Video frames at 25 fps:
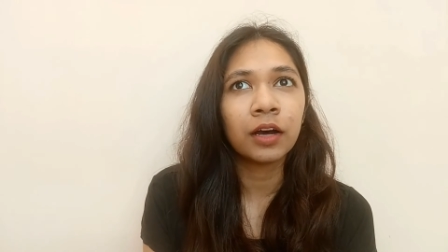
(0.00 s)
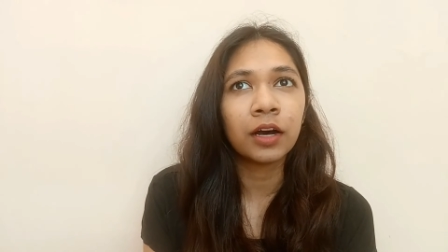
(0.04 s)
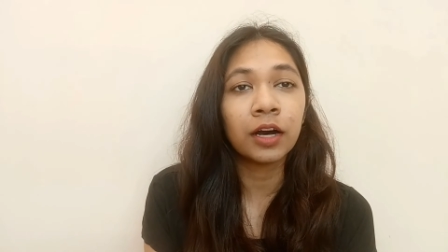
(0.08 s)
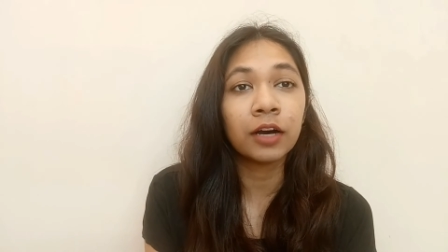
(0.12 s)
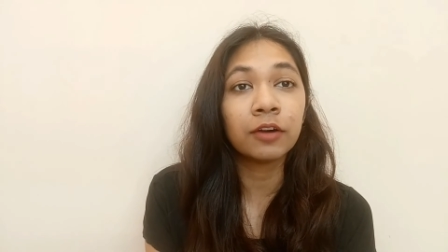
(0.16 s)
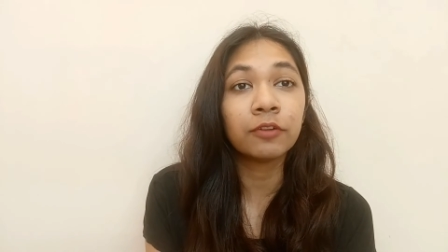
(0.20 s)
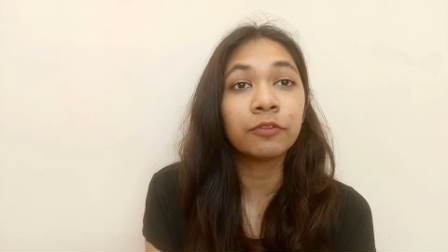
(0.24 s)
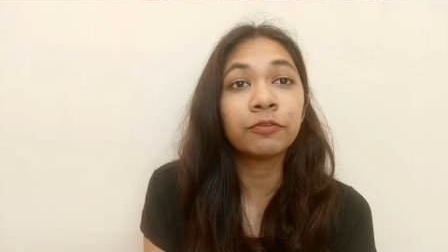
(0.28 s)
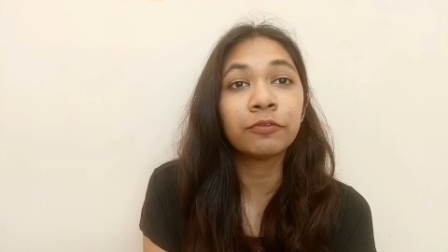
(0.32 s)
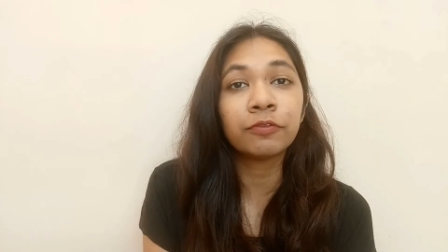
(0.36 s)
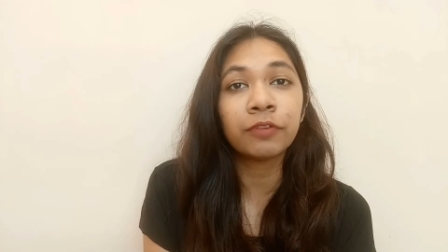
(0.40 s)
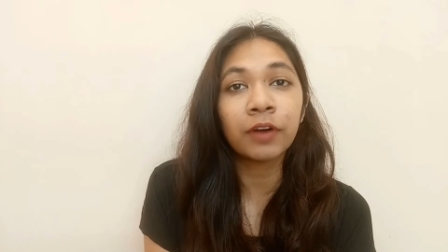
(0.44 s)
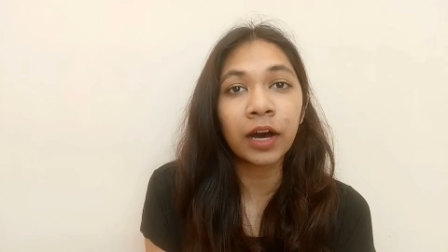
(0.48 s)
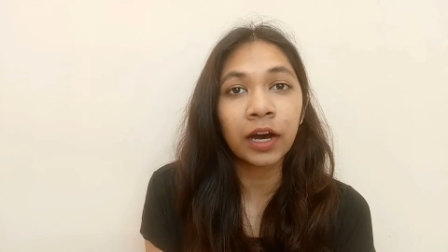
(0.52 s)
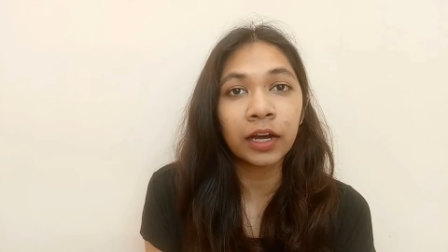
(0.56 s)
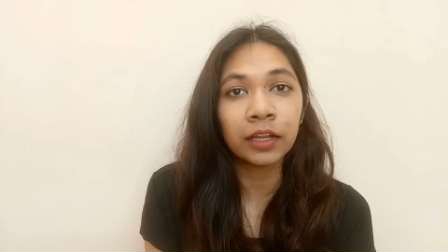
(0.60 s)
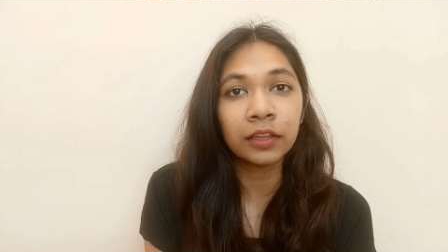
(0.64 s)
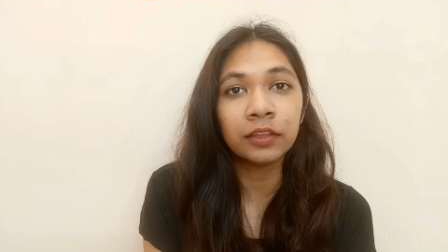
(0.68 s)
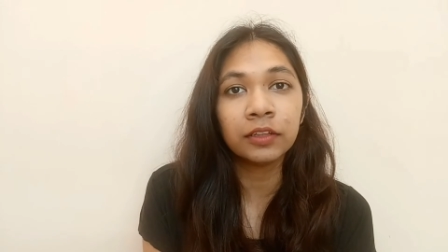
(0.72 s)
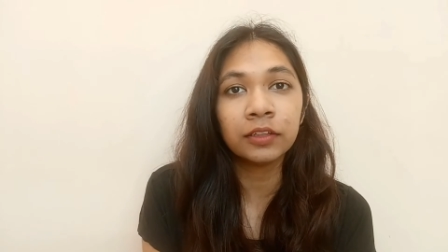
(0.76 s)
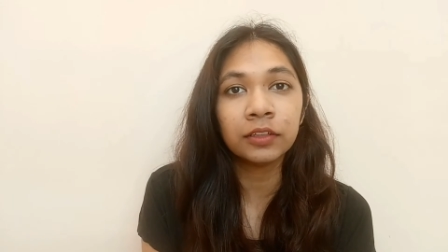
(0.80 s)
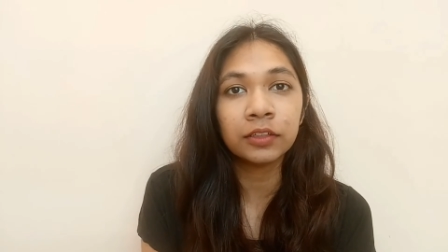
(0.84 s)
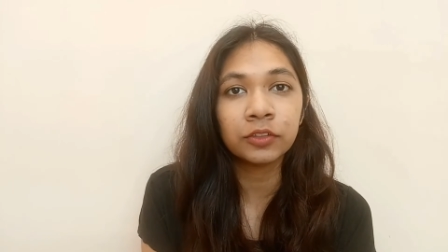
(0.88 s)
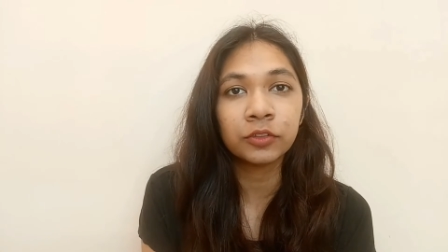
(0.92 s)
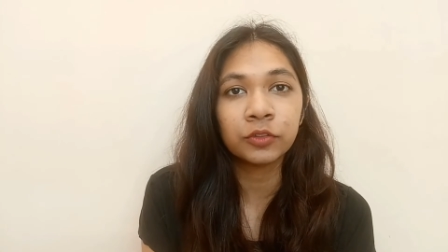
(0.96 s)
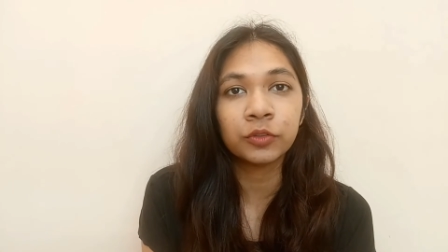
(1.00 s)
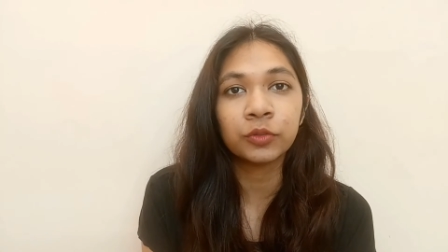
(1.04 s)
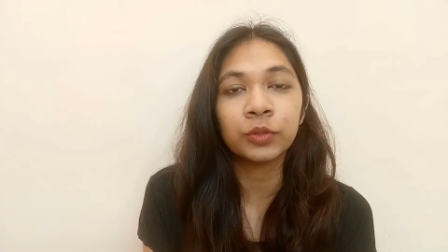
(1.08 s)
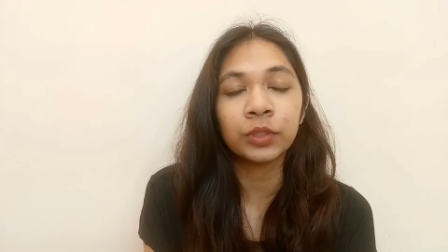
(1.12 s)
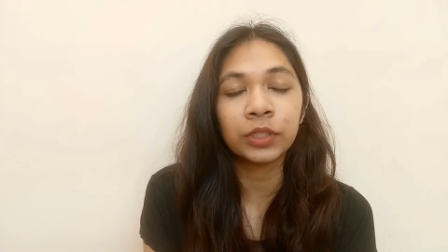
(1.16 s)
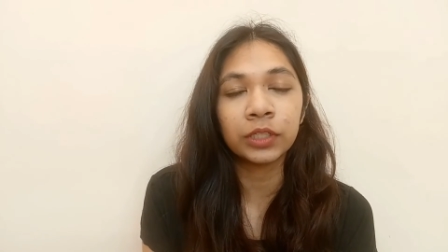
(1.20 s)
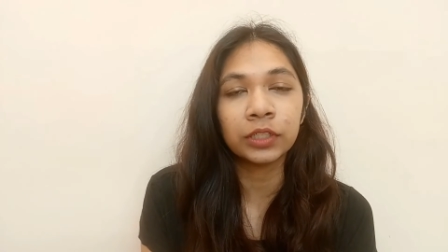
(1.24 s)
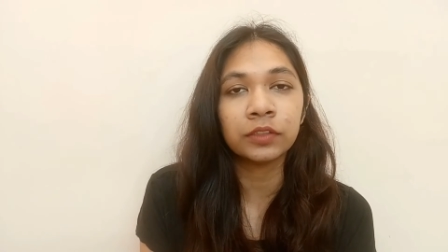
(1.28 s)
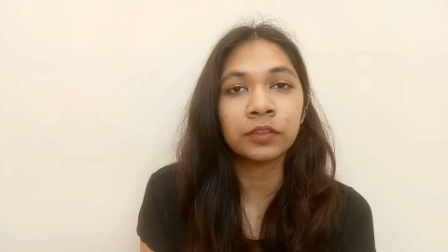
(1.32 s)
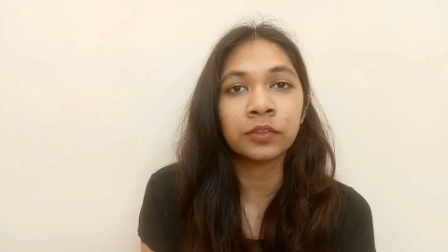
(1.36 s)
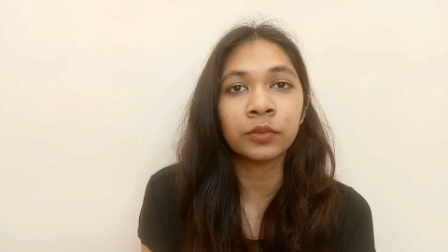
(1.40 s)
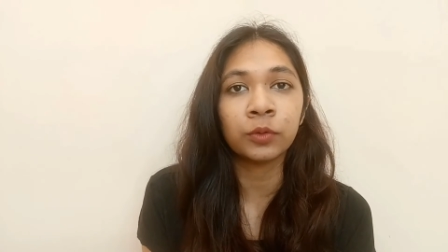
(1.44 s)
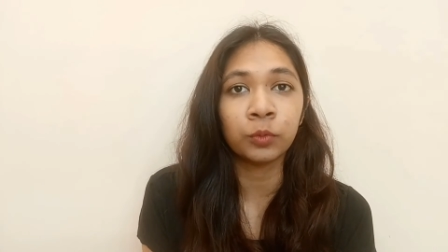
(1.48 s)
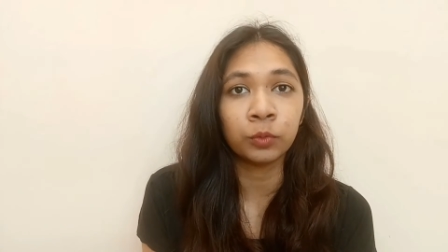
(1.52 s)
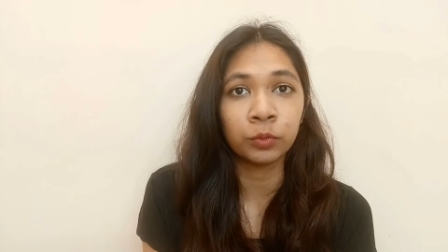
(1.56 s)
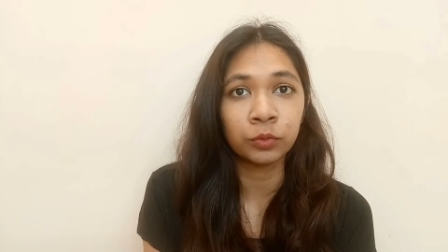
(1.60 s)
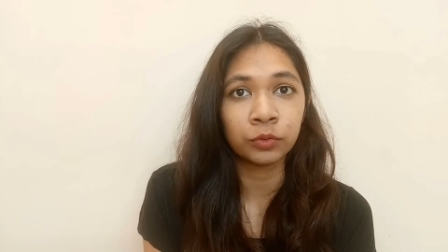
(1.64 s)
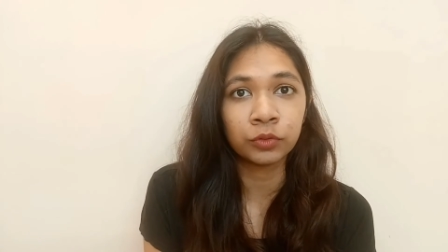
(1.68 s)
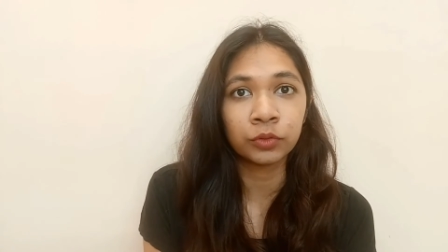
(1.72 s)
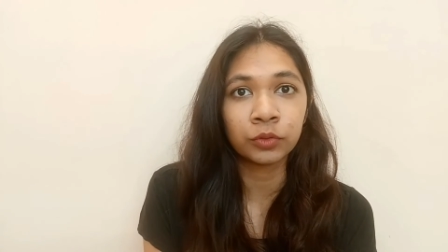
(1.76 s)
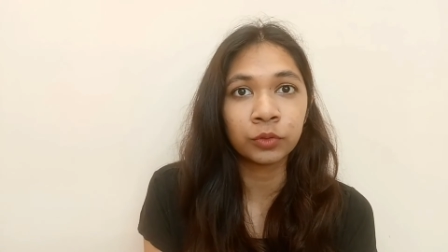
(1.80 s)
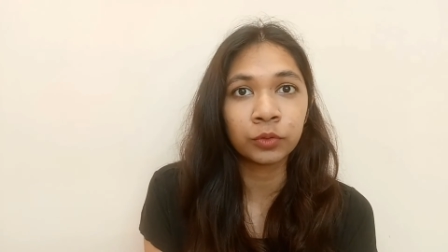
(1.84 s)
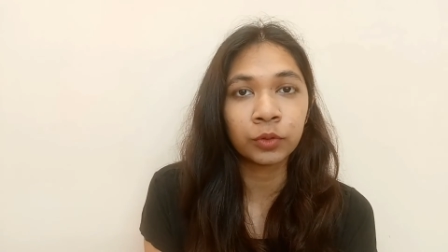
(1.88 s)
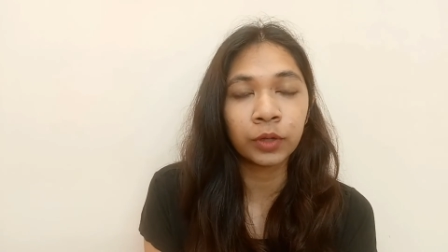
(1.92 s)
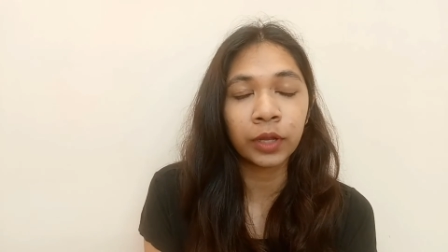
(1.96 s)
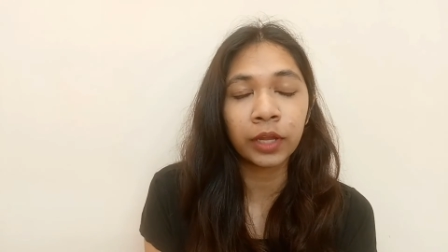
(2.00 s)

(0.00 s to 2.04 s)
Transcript: a Father to us also.